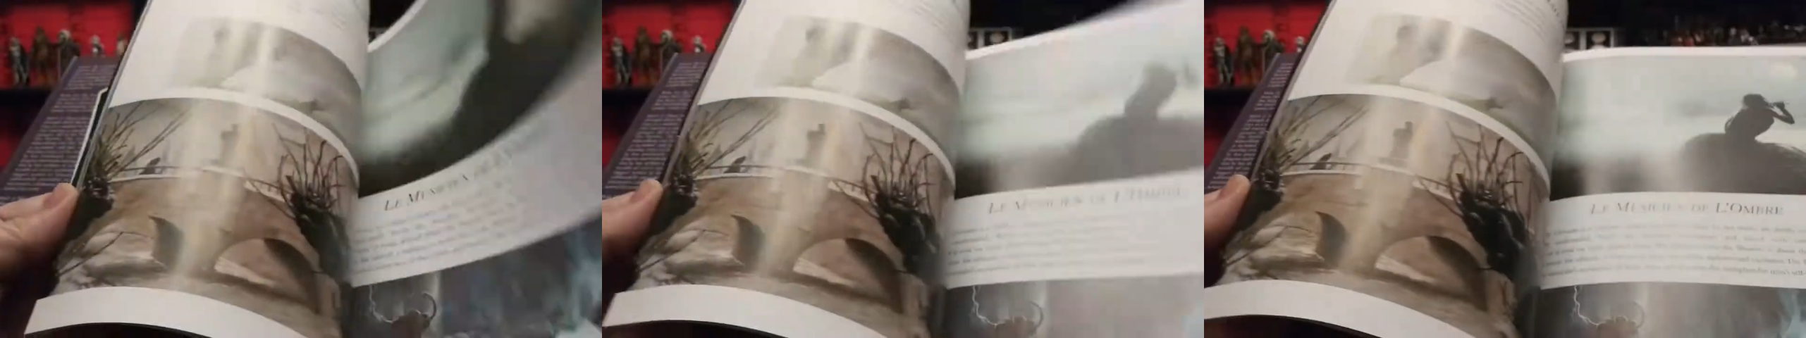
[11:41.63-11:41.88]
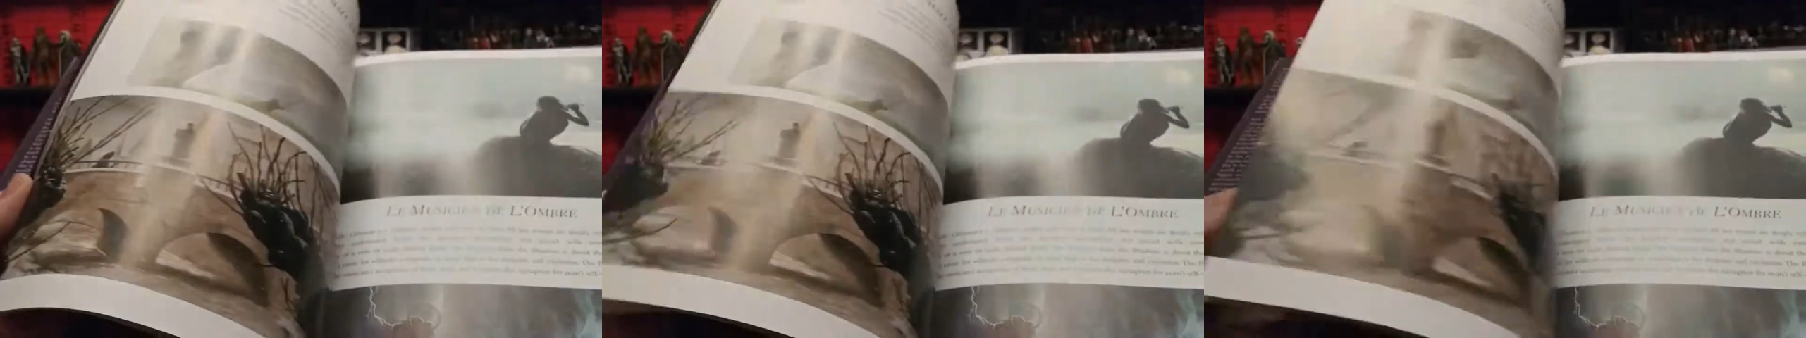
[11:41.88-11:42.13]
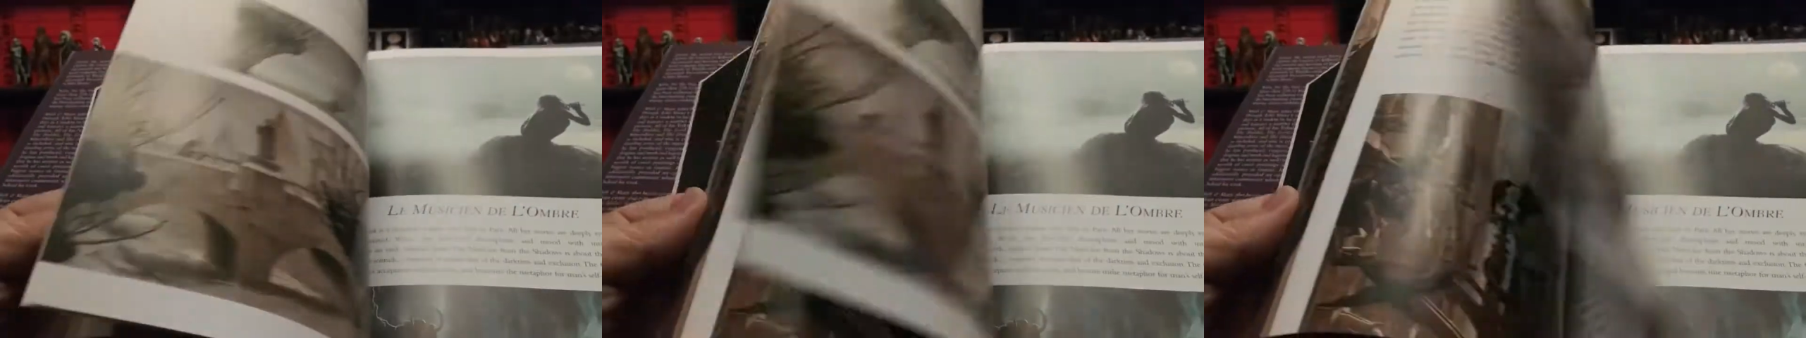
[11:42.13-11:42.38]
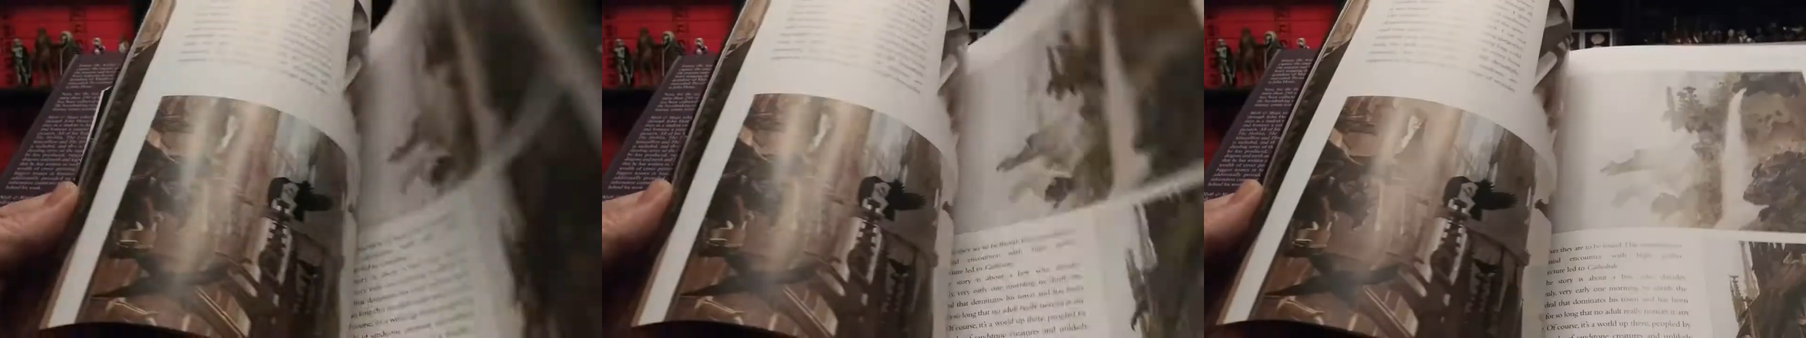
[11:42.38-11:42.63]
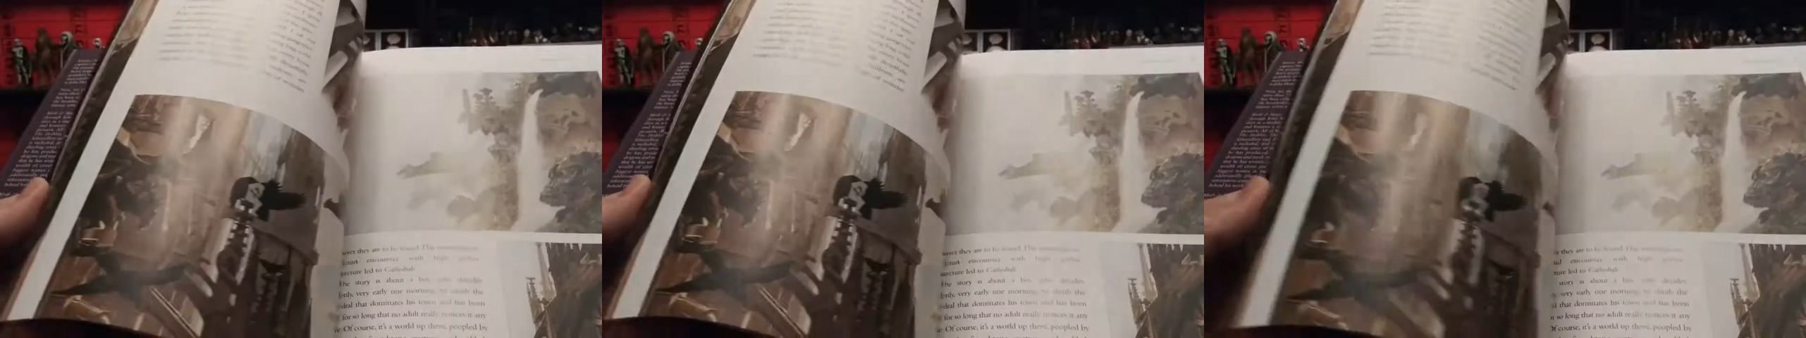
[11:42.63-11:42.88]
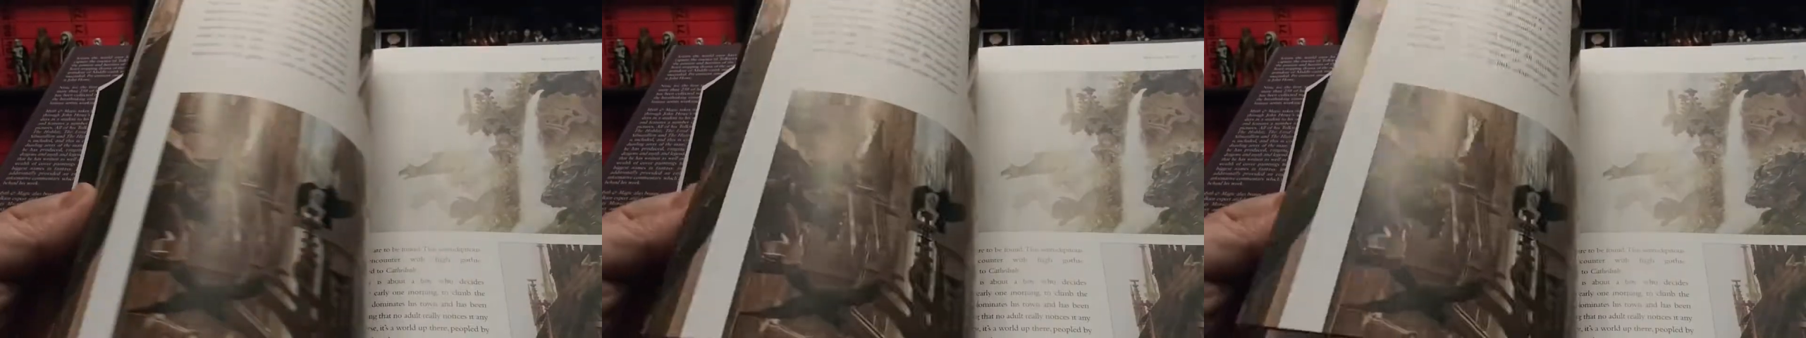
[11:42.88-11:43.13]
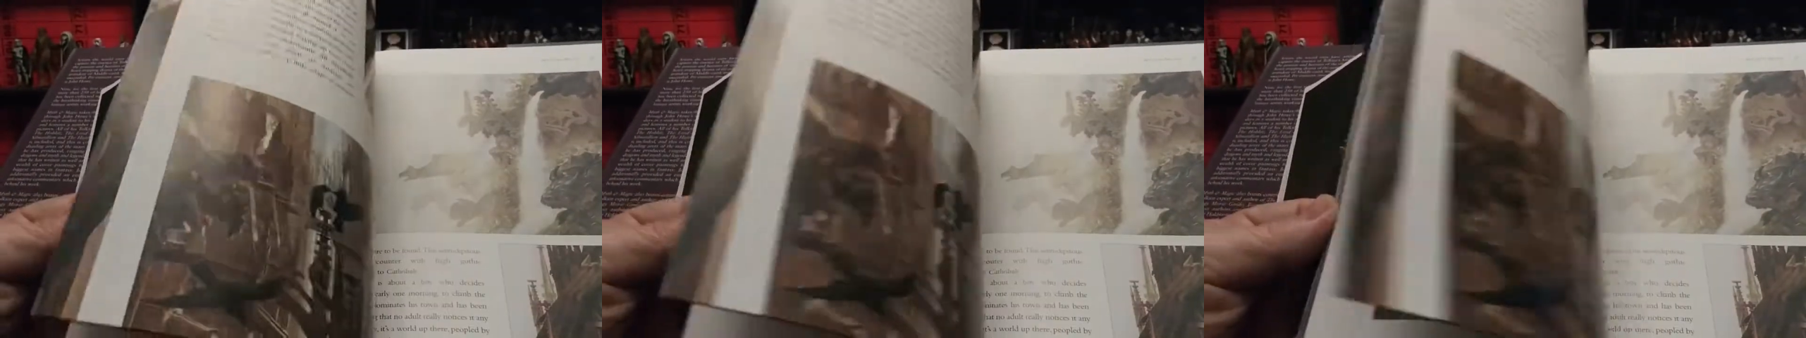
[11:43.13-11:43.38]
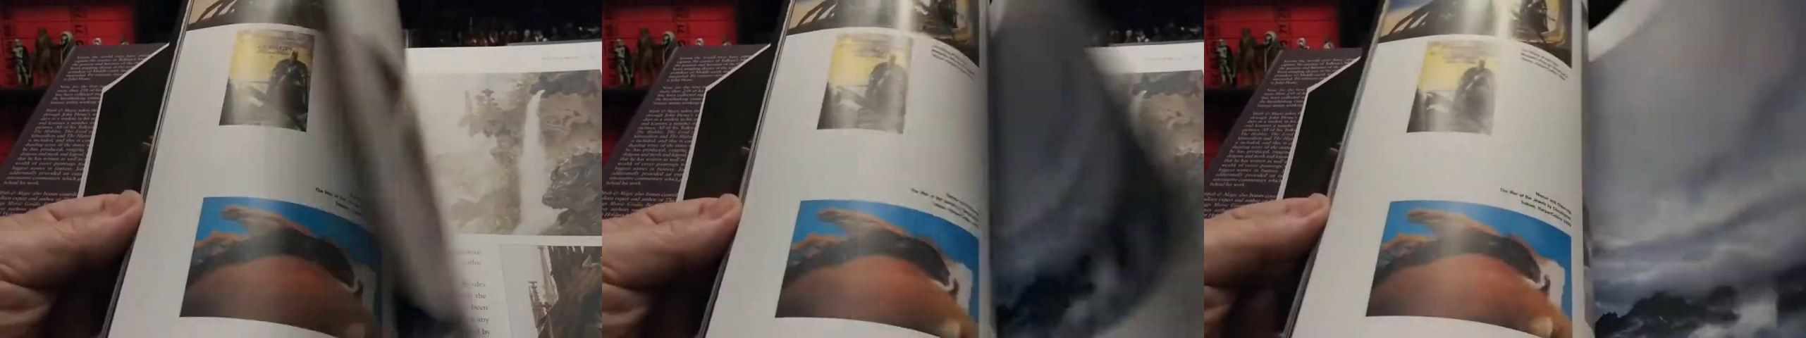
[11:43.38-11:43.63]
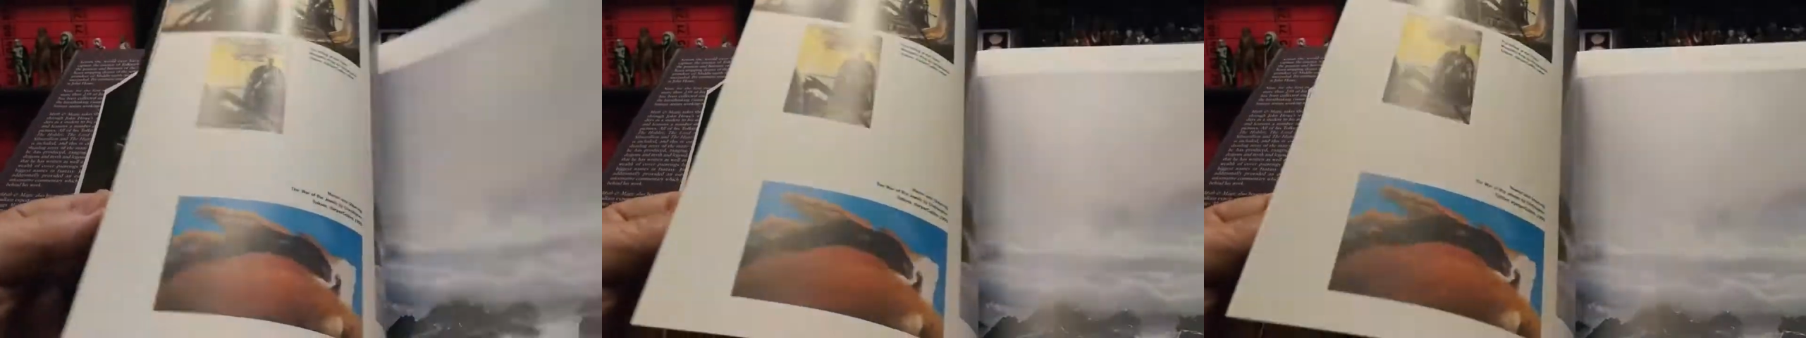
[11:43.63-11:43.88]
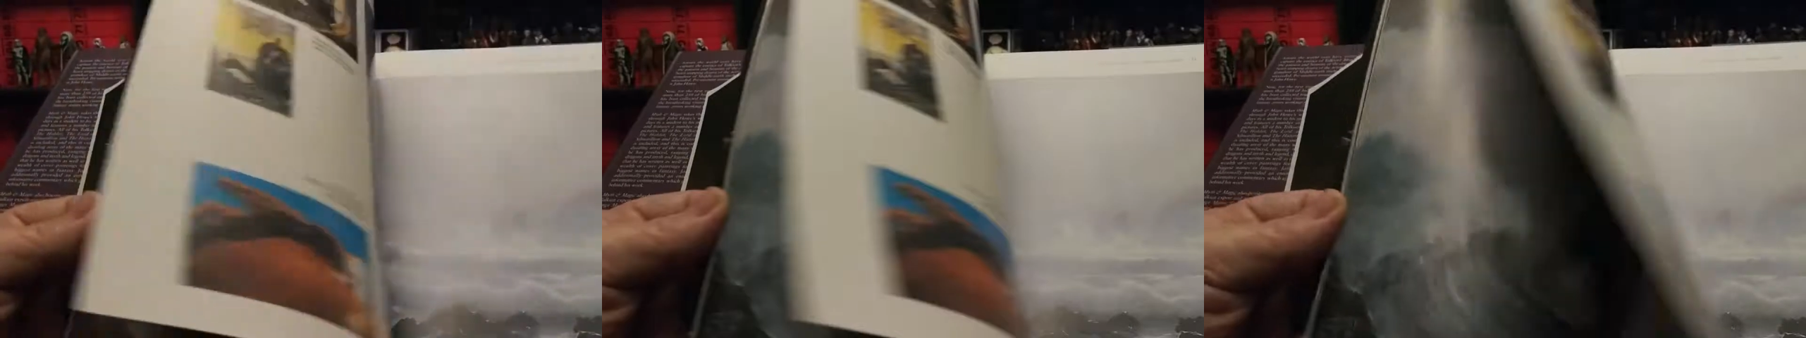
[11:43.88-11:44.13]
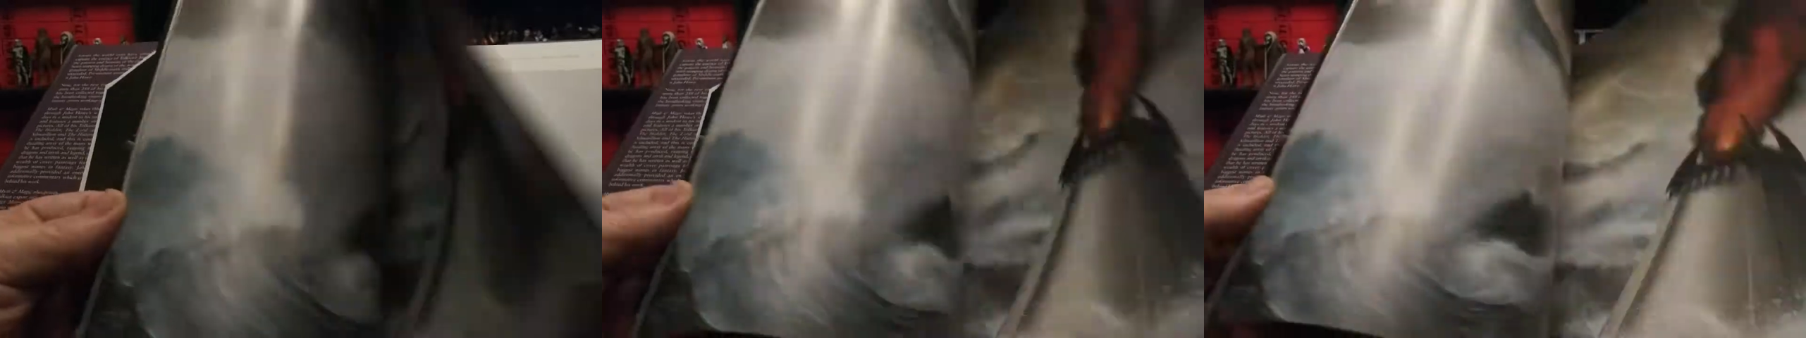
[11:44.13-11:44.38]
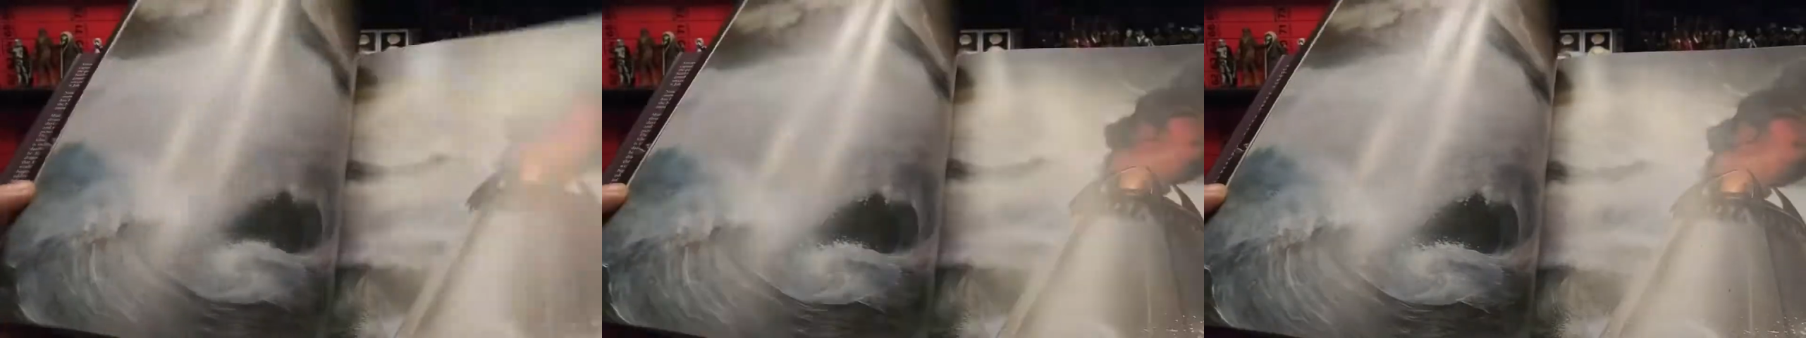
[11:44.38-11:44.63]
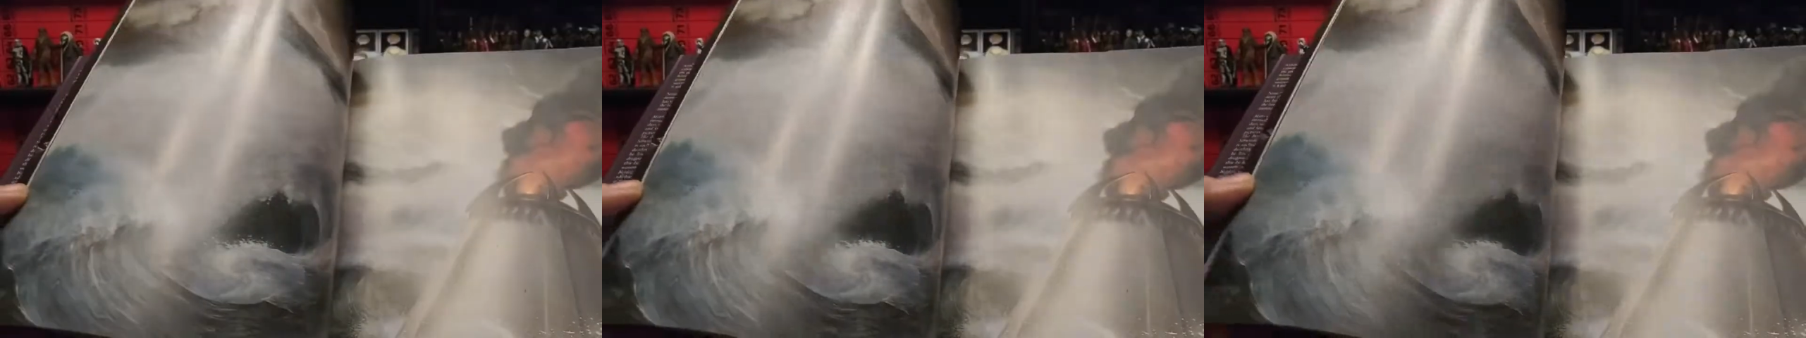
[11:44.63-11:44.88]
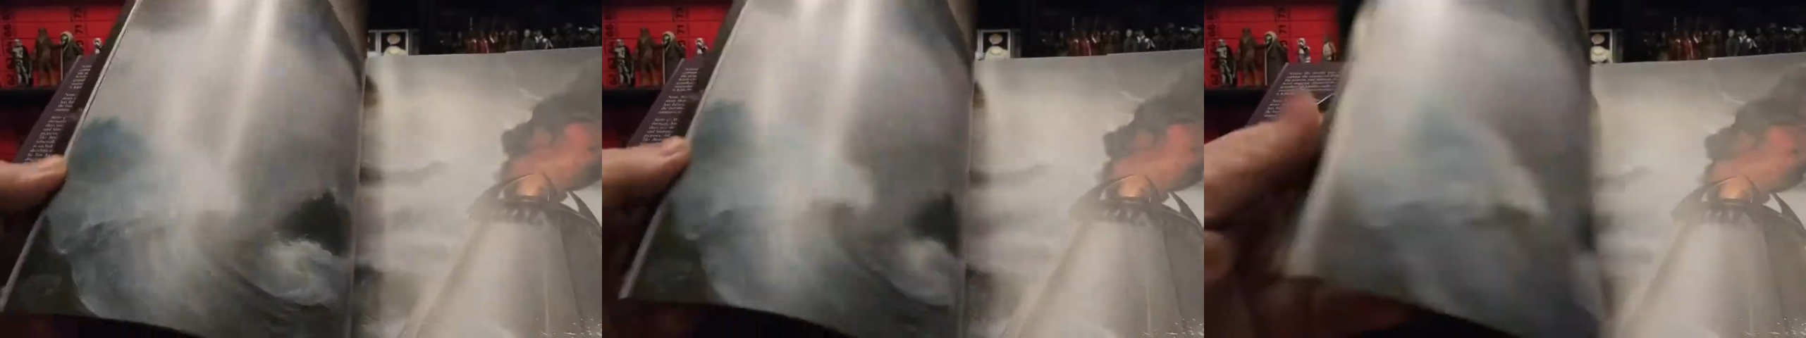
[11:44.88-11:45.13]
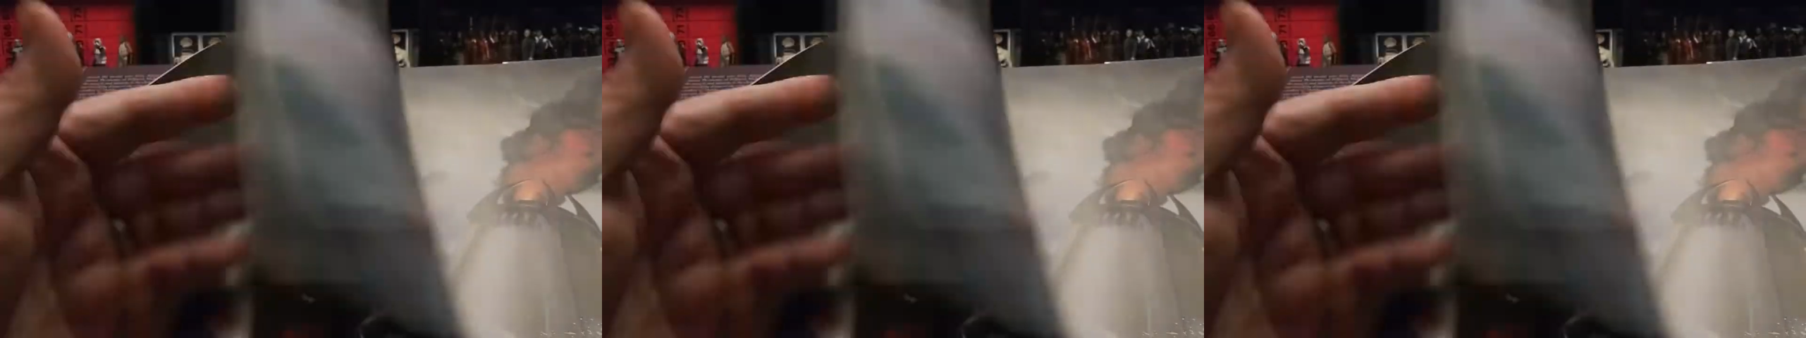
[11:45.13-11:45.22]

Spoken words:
Nobody's mouth can be seen.